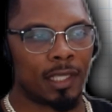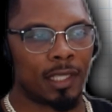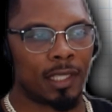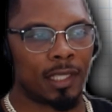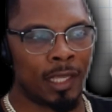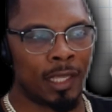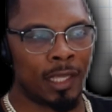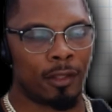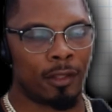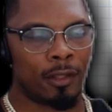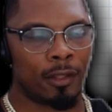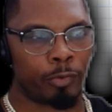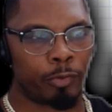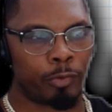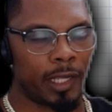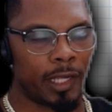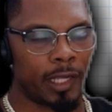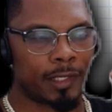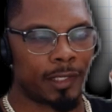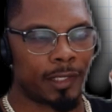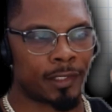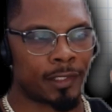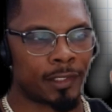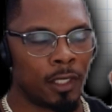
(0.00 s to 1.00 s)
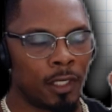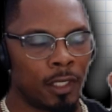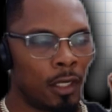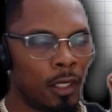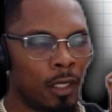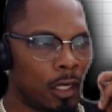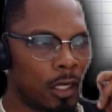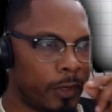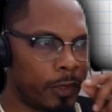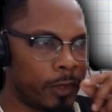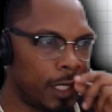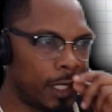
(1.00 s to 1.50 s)
in the price.
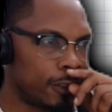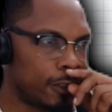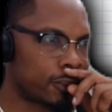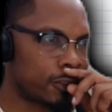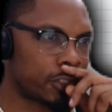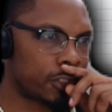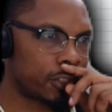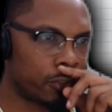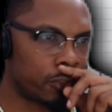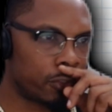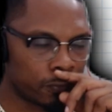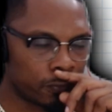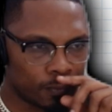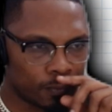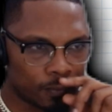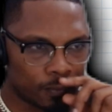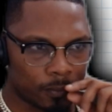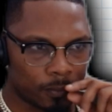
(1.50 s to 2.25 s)
All right. So